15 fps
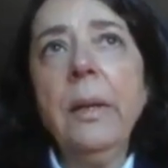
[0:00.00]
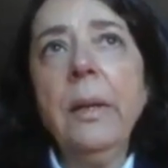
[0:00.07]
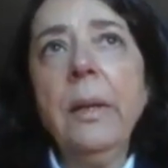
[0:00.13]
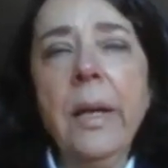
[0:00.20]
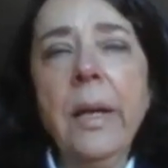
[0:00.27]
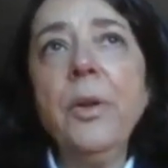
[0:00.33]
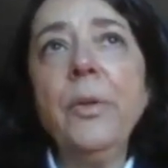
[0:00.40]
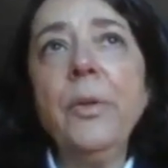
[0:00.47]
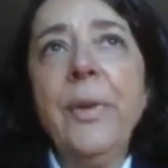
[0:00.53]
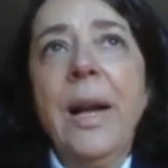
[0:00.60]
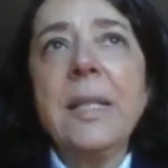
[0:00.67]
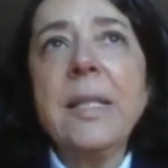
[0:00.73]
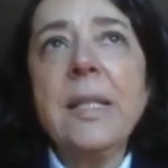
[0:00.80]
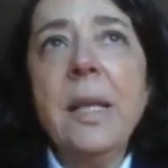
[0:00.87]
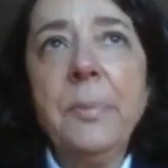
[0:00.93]
kind of
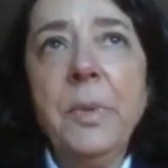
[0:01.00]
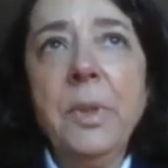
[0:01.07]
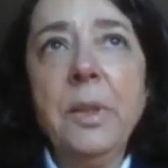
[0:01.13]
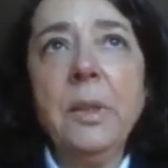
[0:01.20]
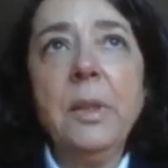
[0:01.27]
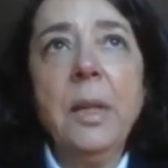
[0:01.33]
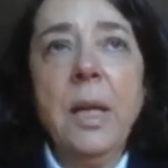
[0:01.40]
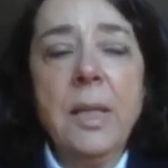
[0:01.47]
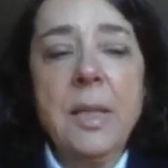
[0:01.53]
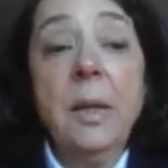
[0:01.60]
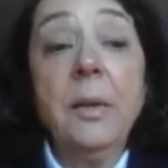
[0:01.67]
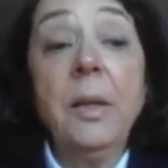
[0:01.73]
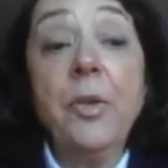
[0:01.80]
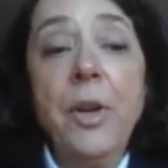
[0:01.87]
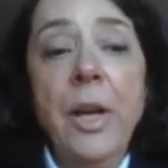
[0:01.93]
accepted as
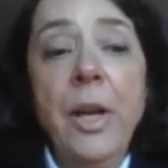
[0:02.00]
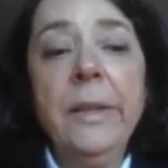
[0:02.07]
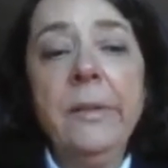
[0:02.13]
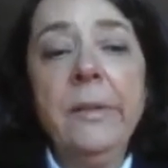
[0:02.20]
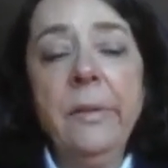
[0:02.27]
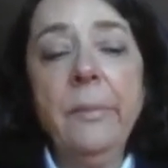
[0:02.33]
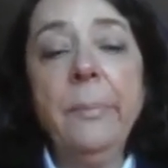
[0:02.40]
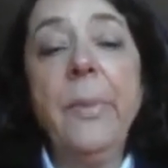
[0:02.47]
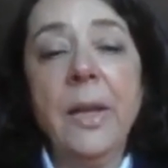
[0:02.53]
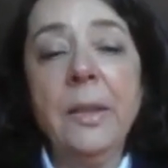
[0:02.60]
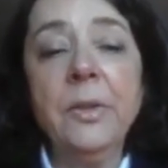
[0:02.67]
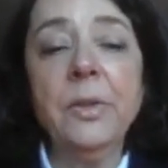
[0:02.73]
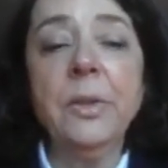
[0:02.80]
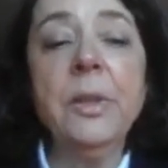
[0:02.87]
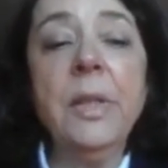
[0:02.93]
a great
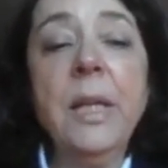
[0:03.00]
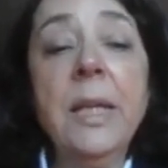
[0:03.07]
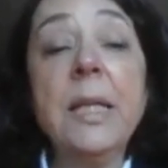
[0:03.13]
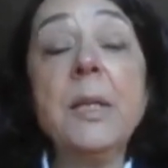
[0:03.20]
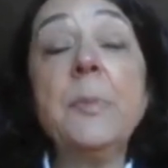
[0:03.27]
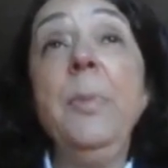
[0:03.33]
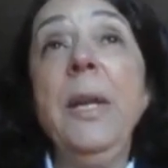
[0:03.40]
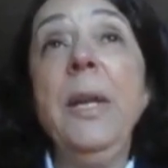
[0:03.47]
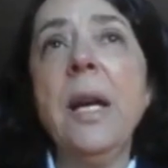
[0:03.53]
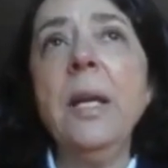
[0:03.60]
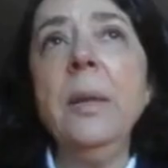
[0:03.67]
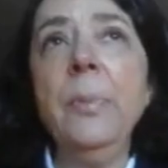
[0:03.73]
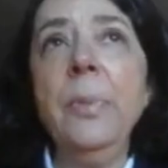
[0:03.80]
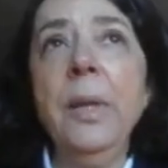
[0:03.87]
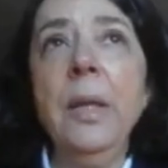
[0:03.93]
pattern is
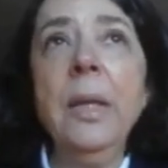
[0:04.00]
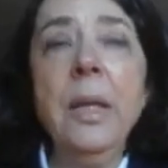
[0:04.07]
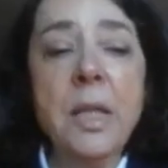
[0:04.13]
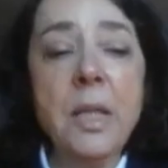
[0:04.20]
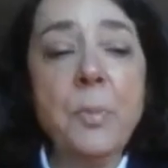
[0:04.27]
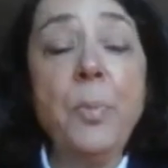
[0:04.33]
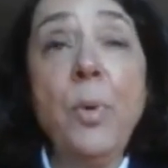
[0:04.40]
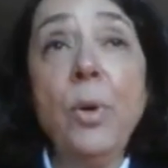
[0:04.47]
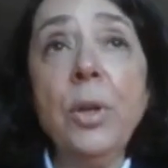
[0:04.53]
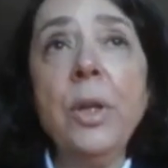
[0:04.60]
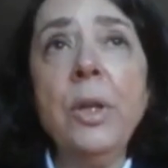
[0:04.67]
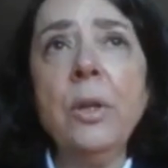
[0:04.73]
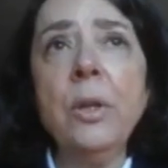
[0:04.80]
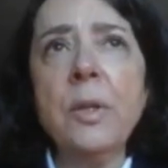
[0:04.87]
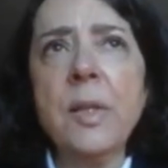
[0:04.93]
BIP, is
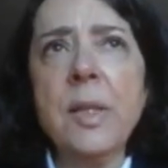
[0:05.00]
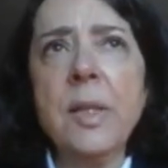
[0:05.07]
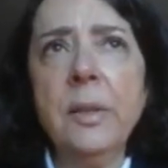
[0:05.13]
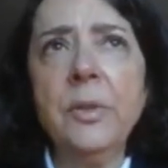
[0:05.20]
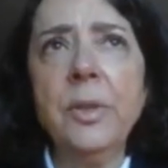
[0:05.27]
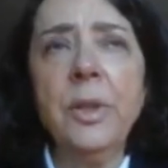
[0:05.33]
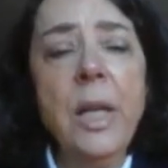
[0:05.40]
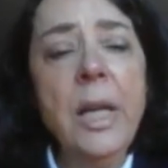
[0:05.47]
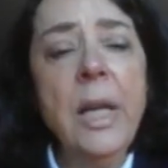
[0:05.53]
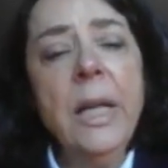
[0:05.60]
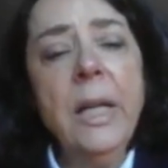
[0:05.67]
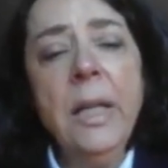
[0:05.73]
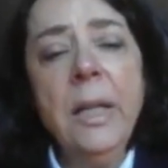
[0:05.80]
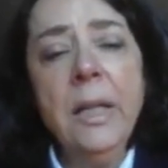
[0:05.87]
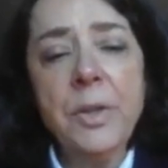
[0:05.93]
bronchial center
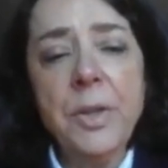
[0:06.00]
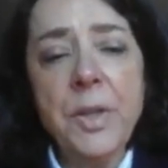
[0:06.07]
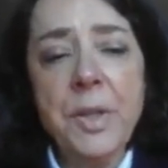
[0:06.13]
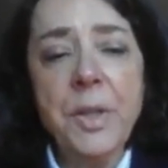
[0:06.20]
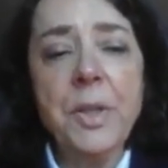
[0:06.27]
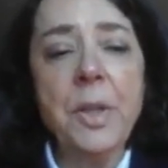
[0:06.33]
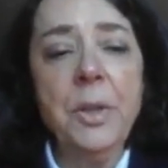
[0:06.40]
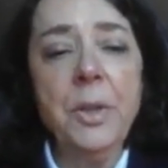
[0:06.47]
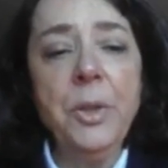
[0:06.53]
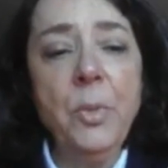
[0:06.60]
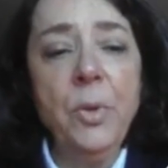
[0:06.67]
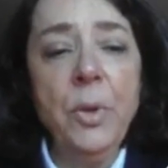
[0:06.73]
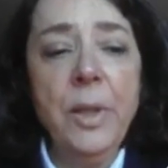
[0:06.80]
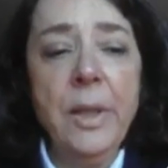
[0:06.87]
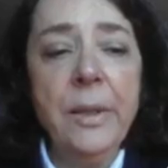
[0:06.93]
interstitial
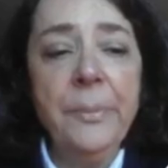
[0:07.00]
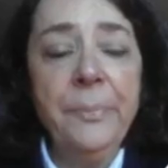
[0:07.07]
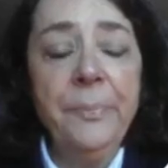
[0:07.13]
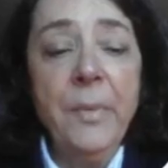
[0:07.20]
pneumonia.